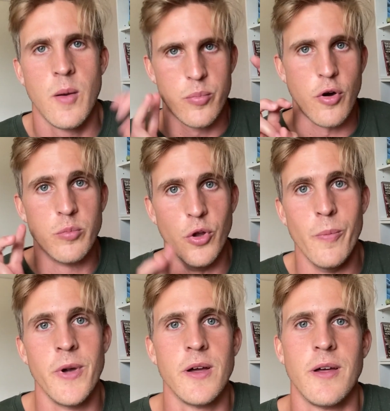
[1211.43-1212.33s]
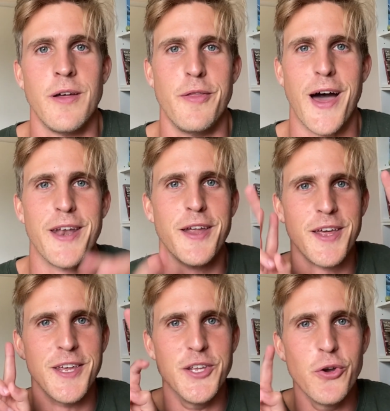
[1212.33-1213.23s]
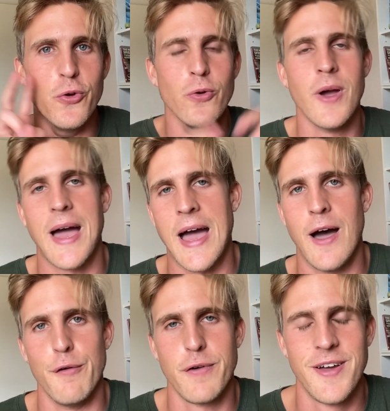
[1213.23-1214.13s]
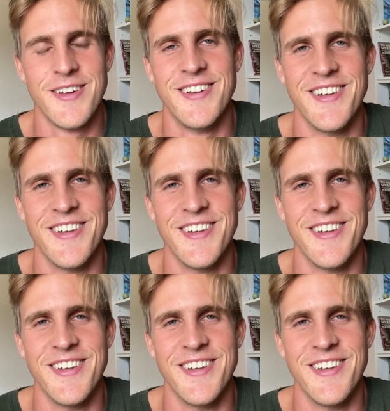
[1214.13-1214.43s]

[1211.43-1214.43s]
problem that you have.